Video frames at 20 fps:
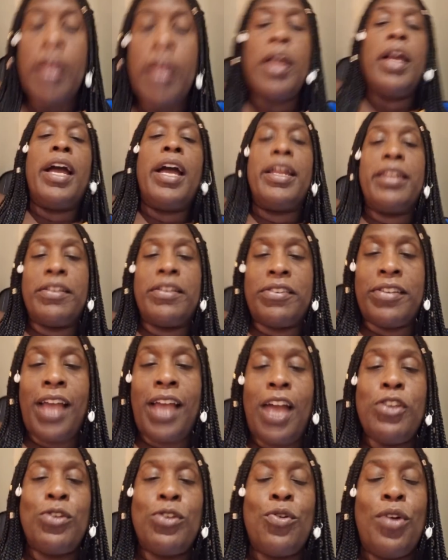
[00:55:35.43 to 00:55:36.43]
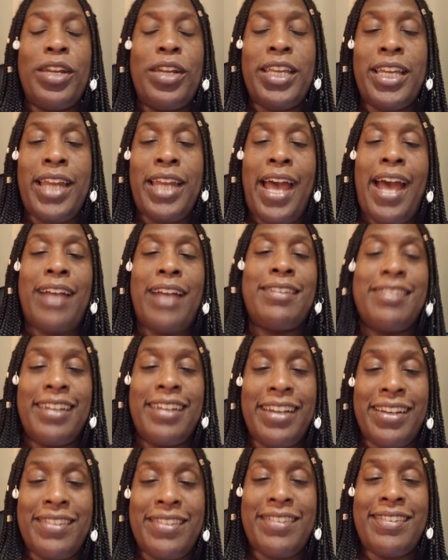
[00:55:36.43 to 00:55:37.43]
And this is how you're going to get
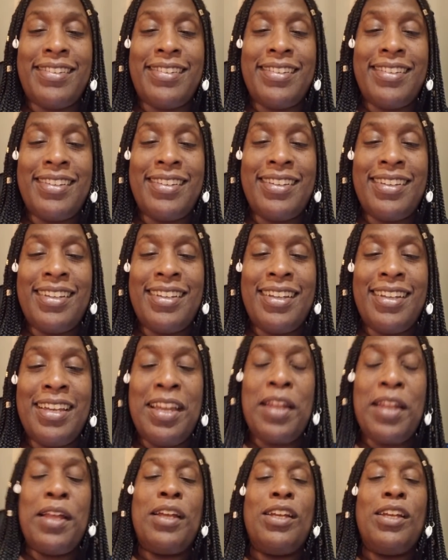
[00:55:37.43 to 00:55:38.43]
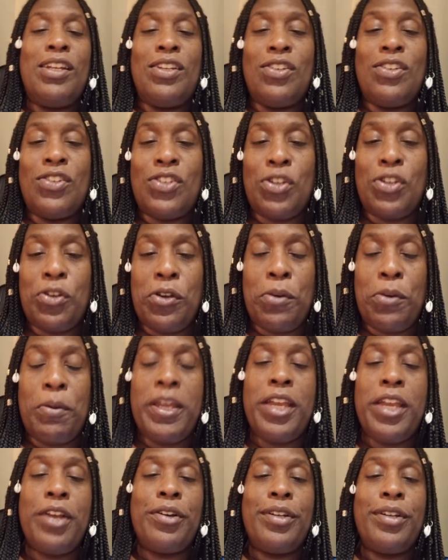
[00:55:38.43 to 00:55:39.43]
access to your
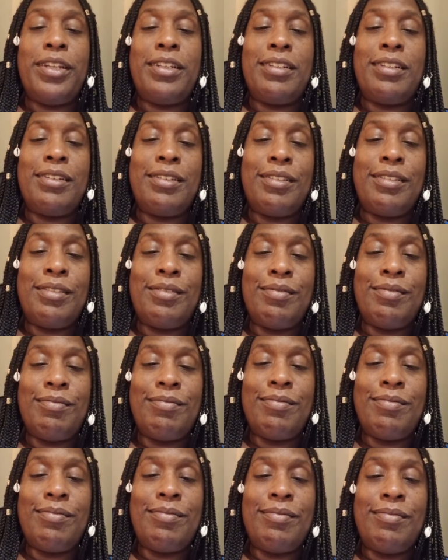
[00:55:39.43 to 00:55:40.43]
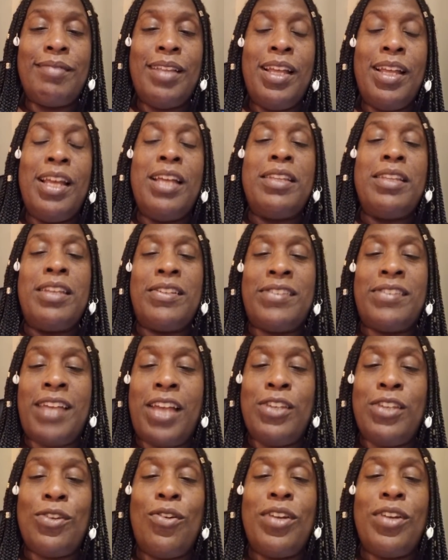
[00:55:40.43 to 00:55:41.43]
hearing. This is how
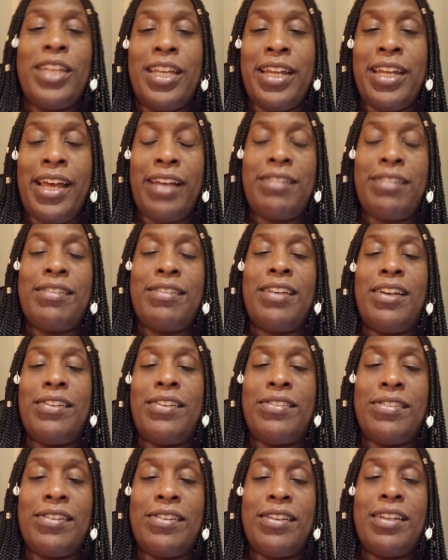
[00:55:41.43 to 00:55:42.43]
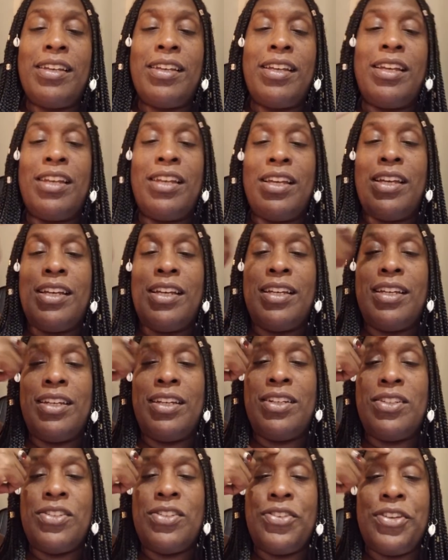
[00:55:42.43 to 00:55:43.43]
you're going to get access
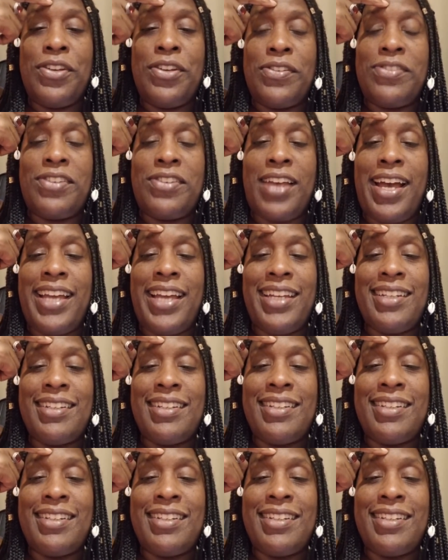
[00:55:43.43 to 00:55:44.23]
to your sight.